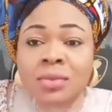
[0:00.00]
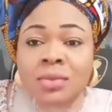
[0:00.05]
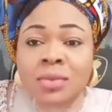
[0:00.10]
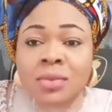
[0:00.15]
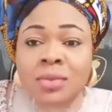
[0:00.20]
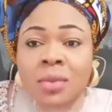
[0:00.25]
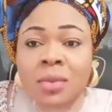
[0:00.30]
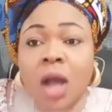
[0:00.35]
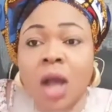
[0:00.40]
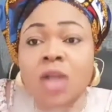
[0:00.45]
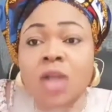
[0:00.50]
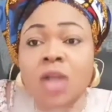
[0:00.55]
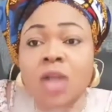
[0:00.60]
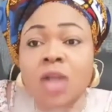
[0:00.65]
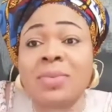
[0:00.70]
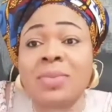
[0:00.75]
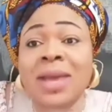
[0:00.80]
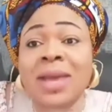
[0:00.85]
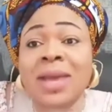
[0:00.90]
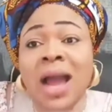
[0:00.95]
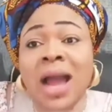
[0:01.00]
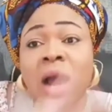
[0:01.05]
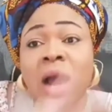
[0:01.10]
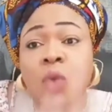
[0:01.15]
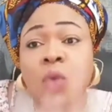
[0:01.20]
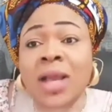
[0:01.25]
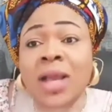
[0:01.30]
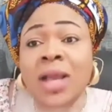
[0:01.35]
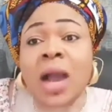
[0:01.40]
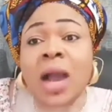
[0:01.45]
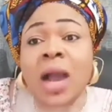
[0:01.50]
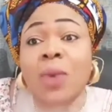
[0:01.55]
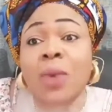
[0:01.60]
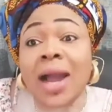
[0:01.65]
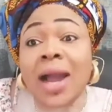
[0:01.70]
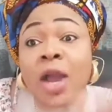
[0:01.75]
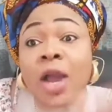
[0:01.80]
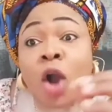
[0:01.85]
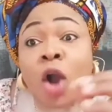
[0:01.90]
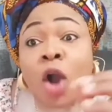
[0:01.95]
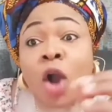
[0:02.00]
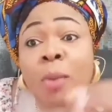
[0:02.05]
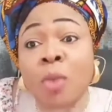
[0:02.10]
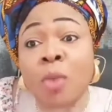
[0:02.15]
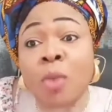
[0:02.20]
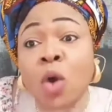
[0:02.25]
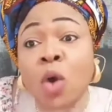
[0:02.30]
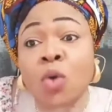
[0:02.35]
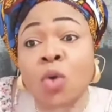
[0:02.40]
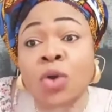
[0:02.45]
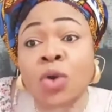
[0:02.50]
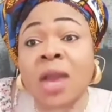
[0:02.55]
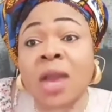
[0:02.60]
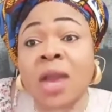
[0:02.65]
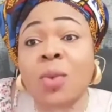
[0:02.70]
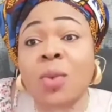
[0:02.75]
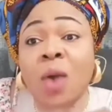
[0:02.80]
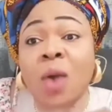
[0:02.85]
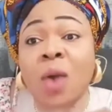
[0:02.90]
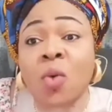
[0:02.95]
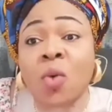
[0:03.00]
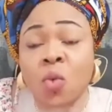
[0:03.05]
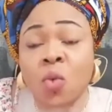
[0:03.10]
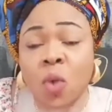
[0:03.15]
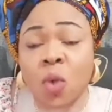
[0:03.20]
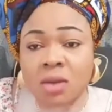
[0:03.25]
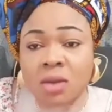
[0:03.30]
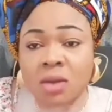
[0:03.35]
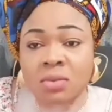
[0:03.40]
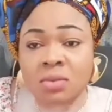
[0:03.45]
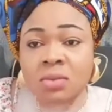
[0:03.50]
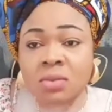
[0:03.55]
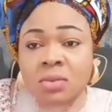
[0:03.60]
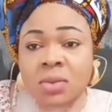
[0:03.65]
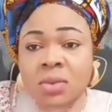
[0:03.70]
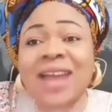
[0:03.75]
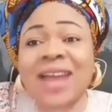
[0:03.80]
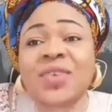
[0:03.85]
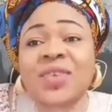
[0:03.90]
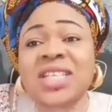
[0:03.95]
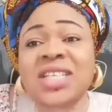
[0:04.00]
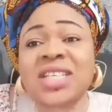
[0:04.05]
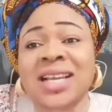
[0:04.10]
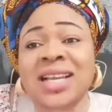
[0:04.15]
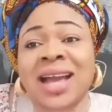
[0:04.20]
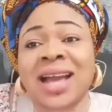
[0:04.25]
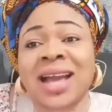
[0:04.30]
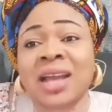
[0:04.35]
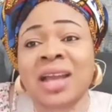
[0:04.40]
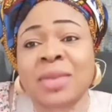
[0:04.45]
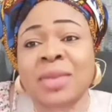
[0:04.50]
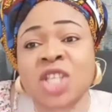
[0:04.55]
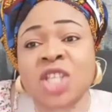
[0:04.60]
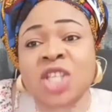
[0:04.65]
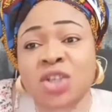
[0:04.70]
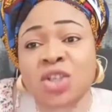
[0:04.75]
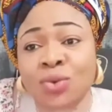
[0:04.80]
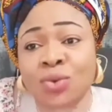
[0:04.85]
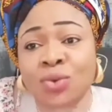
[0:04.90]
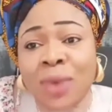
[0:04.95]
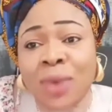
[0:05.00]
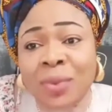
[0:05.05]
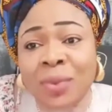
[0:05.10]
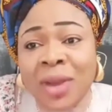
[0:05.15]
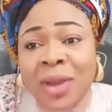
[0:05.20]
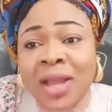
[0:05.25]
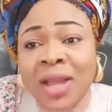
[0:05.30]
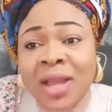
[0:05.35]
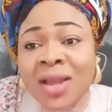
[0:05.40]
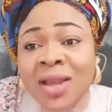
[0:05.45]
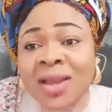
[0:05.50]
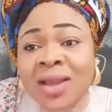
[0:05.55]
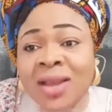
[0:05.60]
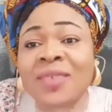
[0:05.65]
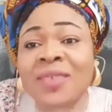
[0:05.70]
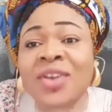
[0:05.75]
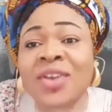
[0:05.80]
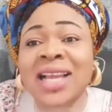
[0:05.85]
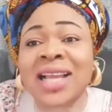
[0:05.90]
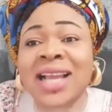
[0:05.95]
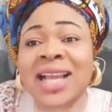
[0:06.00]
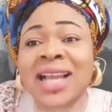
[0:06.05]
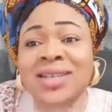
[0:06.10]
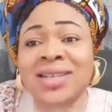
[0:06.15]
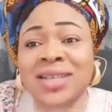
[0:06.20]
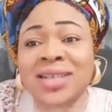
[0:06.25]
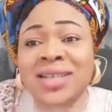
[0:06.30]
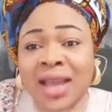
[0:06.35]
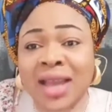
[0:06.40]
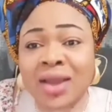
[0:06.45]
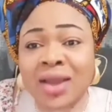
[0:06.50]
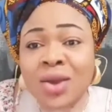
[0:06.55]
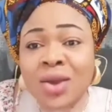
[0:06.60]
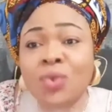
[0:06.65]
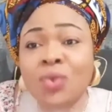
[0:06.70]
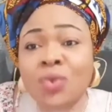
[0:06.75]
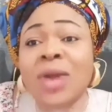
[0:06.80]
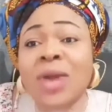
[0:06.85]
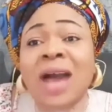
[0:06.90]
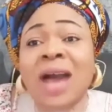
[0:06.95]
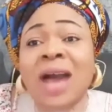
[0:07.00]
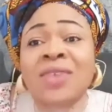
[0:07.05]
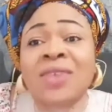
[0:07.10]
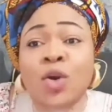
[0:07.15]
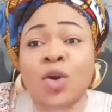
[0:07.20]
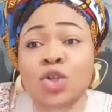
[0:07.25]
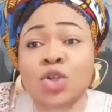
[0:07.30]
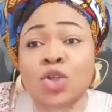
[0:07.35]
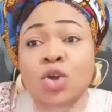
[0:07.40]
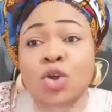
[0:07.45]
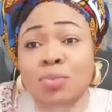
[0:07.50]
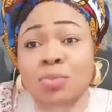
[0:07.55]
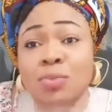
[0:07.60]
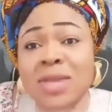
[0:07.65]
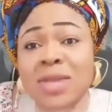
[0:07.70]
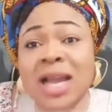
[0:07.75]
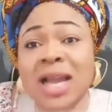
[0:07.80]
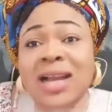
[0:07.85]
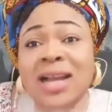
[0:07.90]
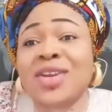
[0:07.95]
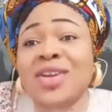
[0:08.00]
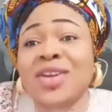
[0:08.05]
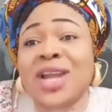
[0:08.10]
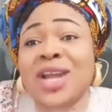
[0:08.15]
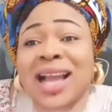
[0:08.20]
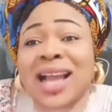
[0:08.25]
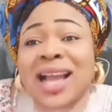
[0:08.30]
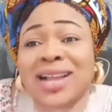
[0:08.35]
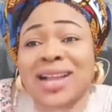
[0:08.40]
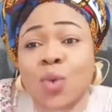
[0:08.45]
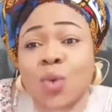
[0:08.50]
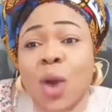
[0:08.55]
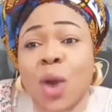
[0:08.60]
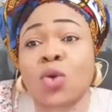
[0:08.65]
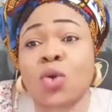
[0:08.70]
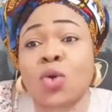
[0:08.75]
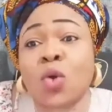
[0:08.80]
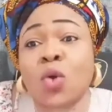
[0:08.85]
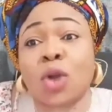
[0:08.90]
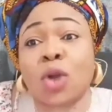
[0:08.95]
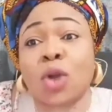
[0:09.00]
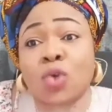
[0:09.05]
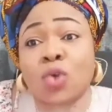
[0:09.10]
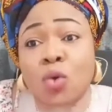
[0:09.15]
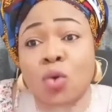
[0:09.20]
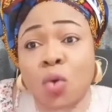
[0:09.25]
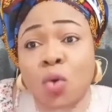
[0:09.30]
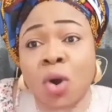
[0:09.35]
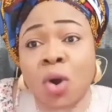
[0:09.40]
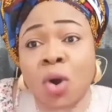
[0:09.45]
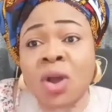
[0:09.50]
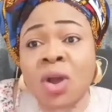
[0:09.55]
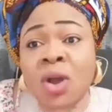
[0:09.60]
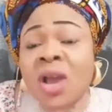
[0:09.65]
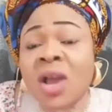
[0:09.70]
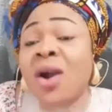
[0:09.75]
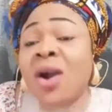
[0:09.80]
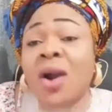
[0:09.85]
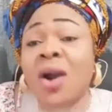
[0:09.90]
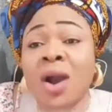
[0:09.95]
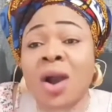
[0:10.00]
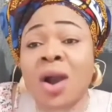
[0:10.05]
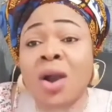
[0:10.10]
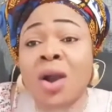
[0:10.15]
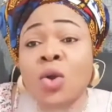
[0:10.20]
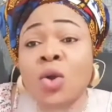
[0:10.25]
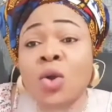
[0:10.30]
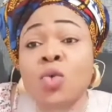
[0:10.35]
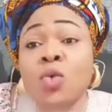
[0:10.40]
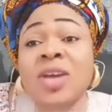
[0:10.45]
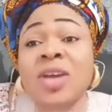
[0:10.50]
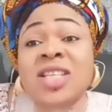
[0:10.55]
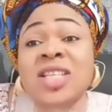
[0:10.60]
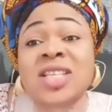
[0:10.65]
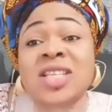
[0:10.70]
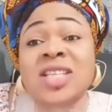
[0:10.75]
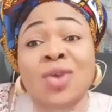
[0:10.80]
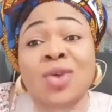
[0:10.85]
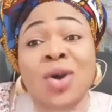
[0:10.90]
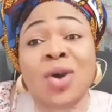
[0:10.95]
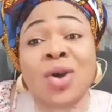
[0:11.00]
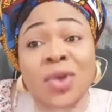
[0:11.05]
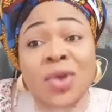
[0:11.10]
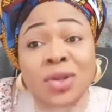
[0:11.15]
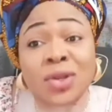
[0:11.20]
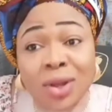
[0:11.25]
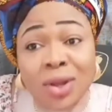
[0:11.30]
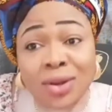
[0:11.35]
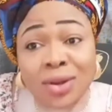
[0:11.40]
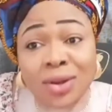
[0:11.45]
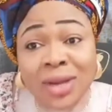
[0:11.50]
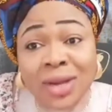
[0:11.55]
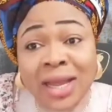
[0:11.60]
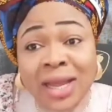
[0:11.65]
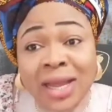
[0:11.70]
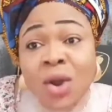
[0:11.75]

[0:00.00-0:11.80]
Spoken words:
I see men up when you walk a gum moon, a one. Every day, I hear message in Uwawe, giving a young year. Uname, go so, we are giving a young year, no water of war. Oh, who is an omo done?